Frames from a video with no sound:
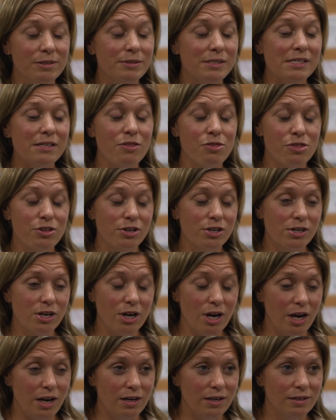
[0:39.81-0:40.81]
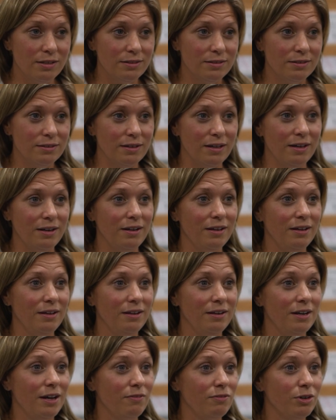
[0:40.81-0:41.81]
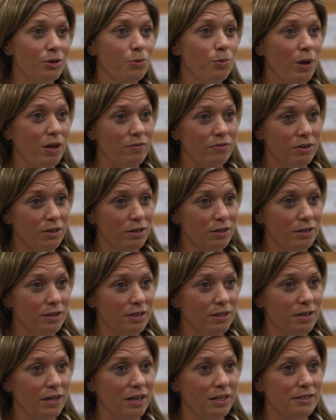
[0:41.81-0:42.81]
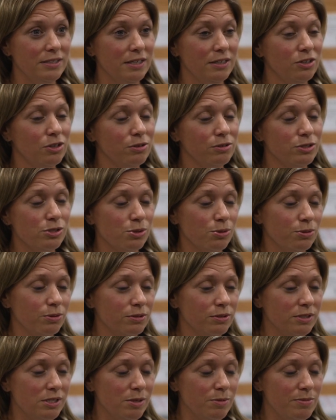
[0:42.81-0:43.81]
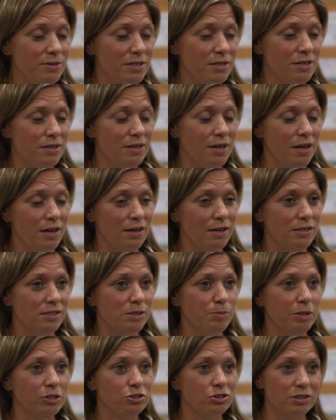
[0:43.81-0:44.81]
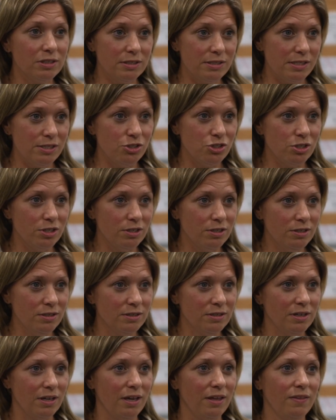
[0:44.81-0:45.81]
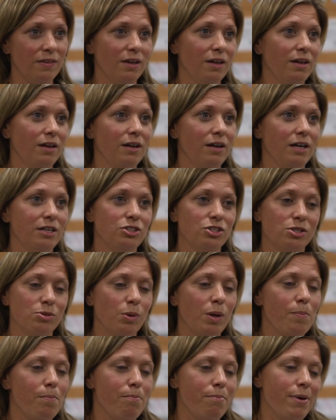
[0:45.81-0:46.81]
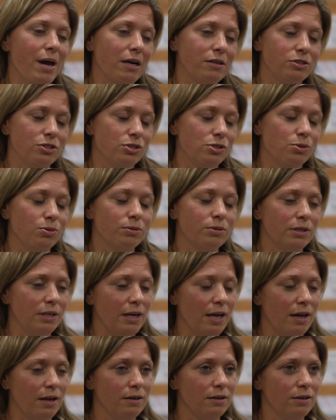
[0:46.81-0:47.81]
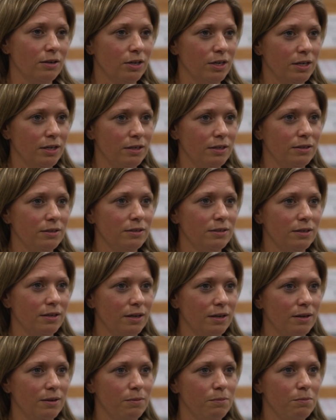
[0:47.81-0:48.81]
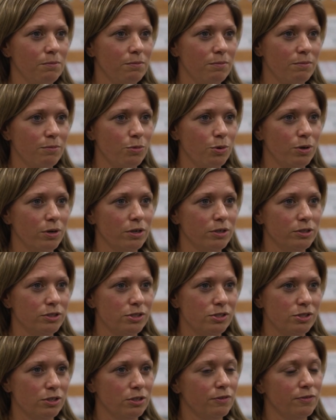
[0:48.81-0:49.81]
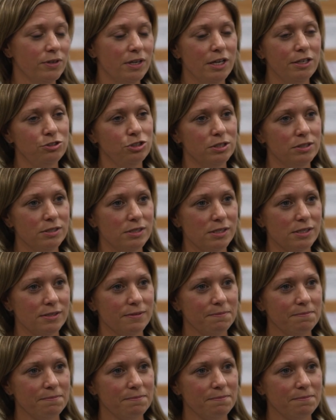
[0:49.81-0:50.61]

I was in third grade, and it never wavered. I did go to school to be a special ed teacher, and then I just went back to school and added on more certifications.